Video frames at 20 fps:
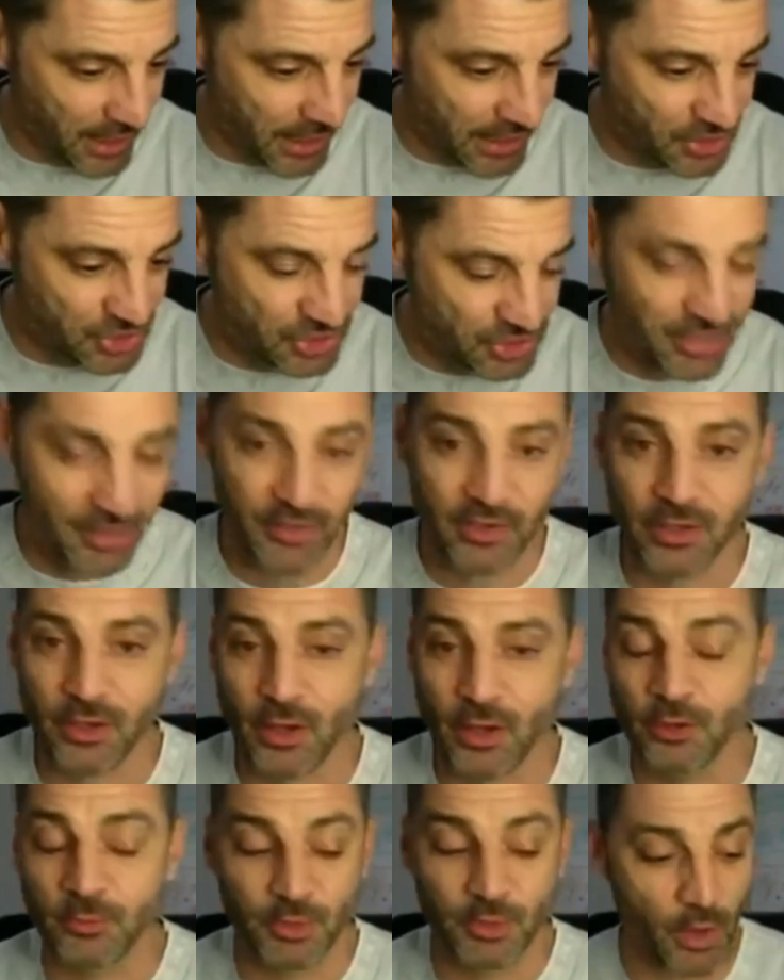Hey, Sheridan,
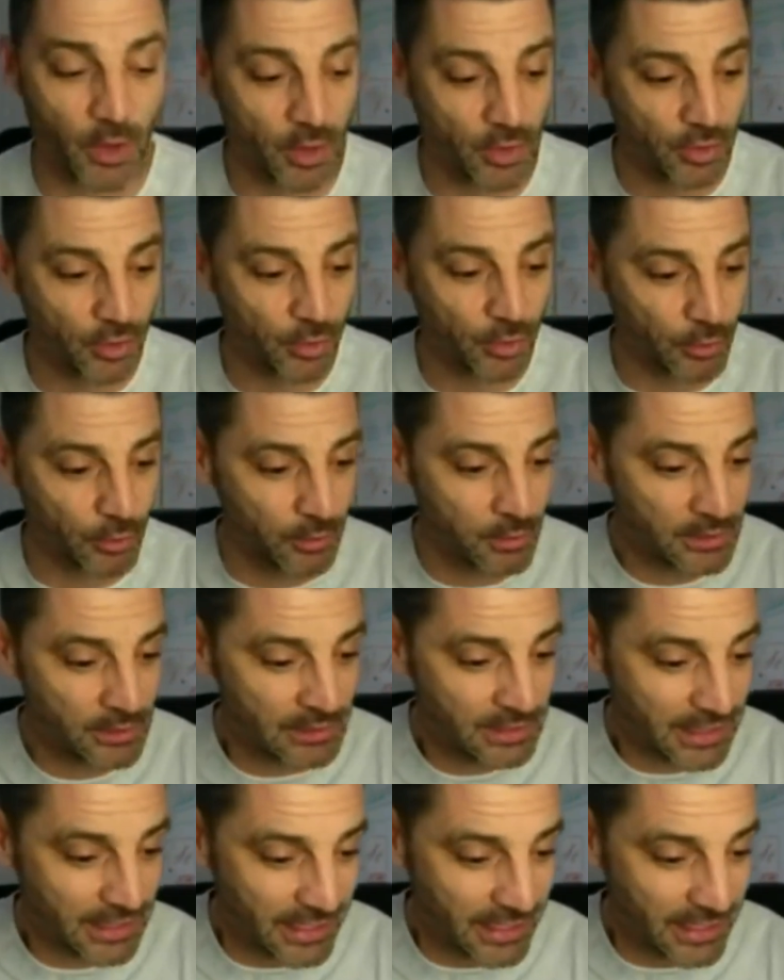hope you are cool.